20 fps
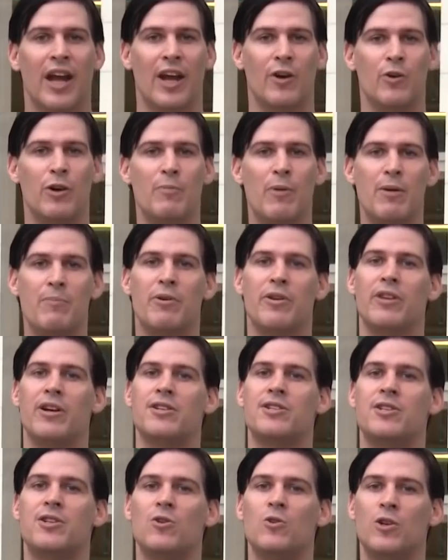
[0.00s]
And remember,
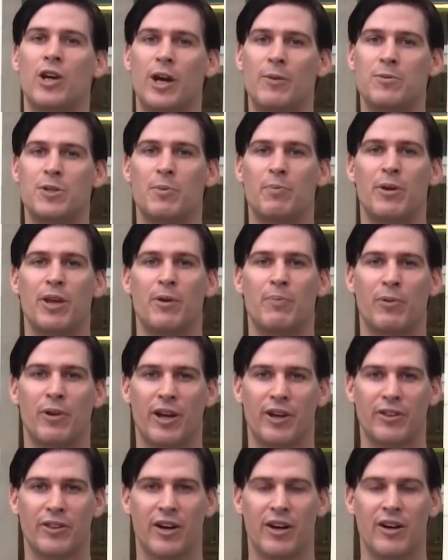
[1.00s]
there's two types of
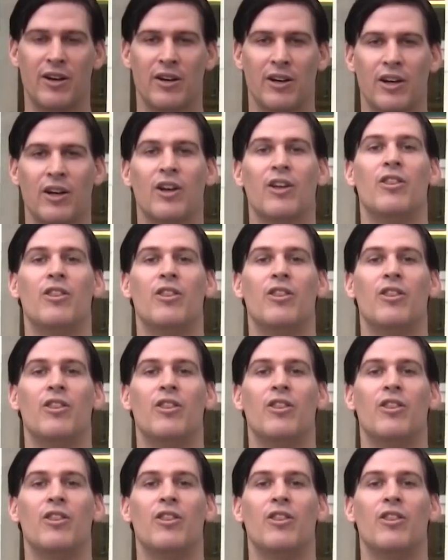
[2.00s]
people out there: